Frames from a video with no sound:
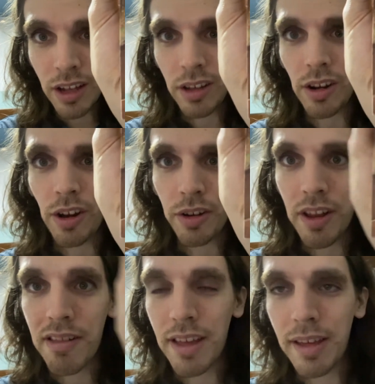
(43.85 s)
a little hard to
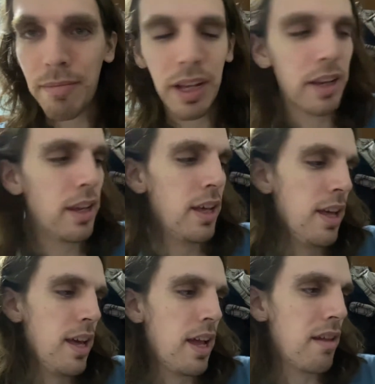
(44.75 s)
see, but
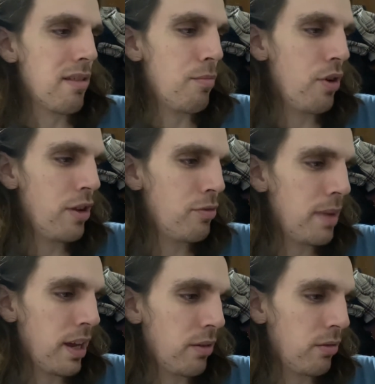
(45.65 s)
has the British
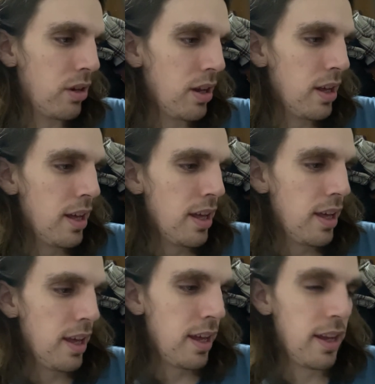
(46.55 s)
pound
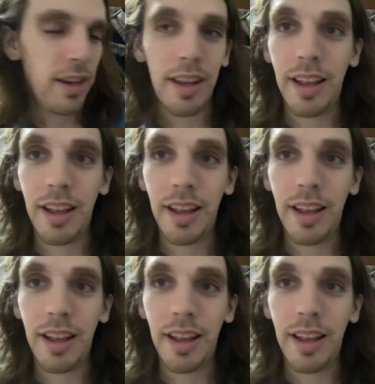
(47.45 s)
and